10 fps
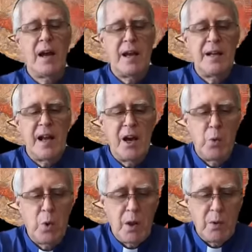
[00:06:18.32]
And
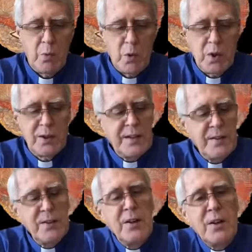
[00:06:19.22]
now we'll
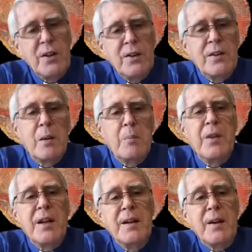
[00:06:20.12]
listen to
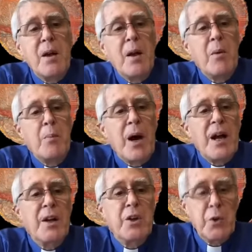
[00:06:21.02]
something
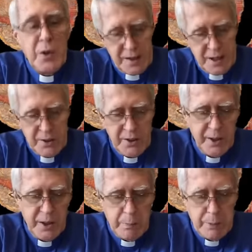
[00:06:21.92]
by a
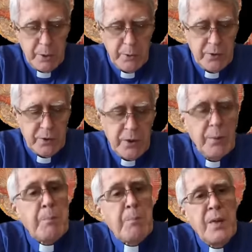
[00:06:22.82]
Unitarian
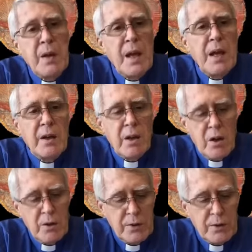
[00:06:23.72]
composer
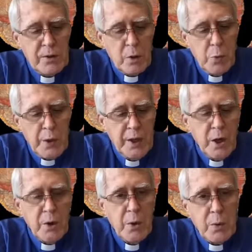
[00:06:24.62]
called So We
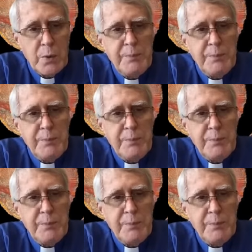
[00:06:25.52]
Go.